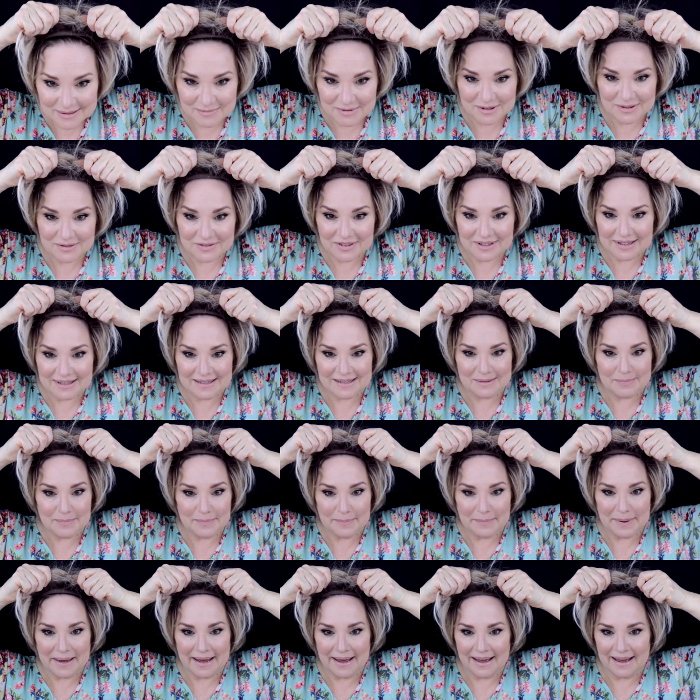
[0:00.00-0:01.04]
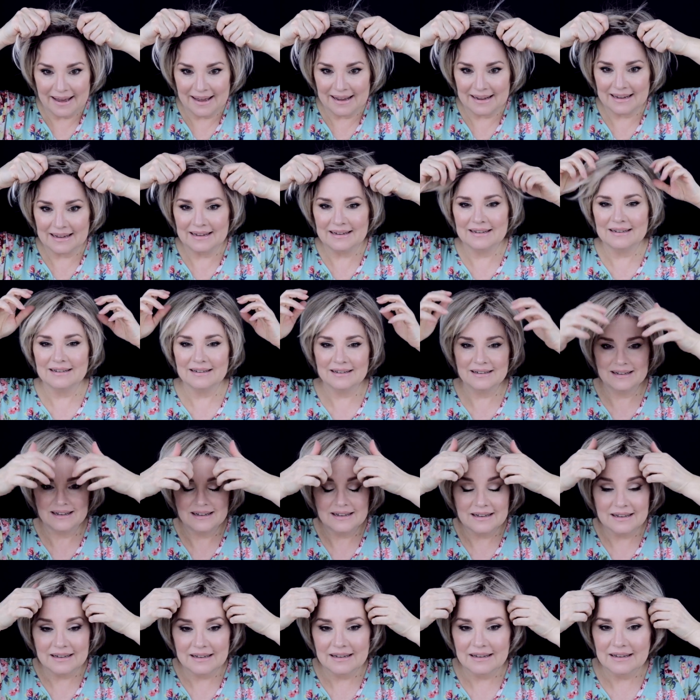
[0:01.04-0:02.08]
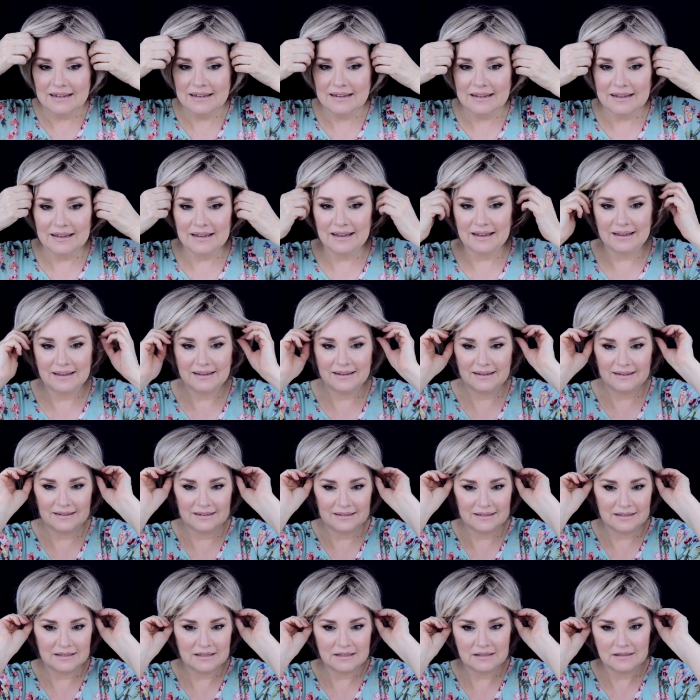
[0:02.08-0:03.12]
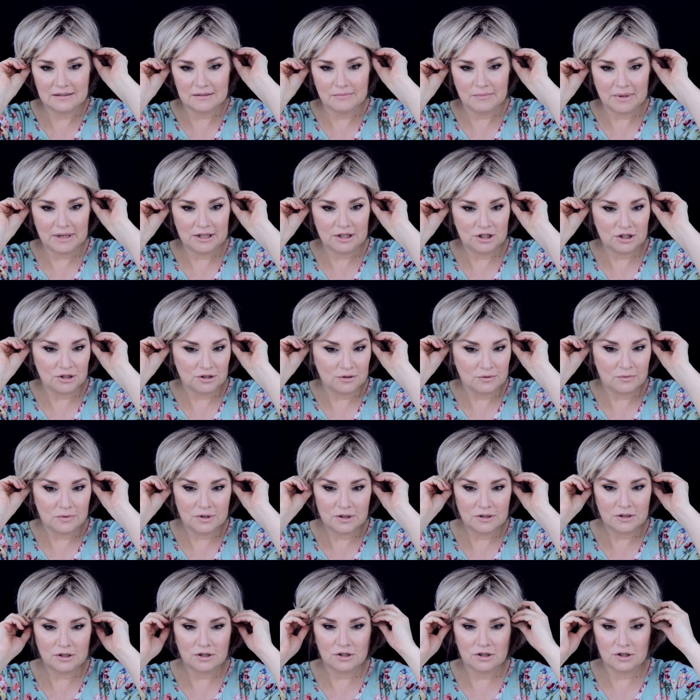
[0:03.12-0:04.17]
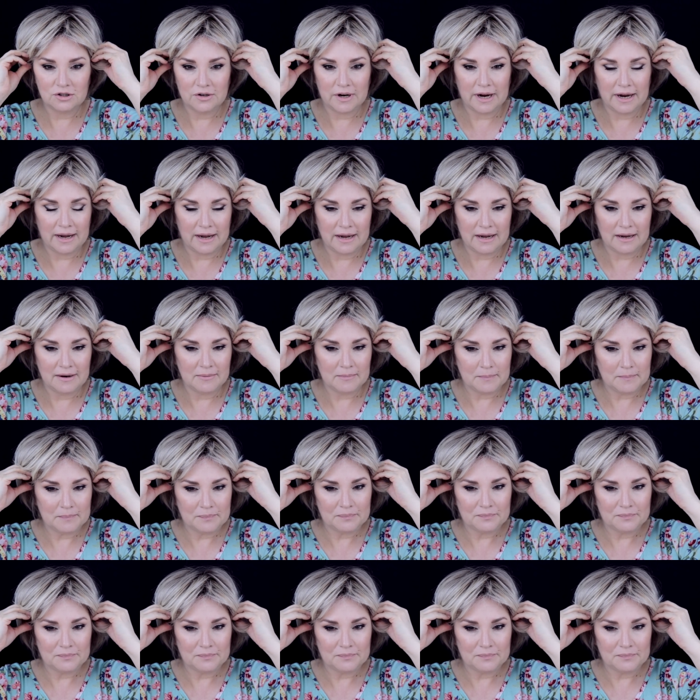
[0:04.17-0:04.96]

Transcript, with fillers: move this back and make sure we're straight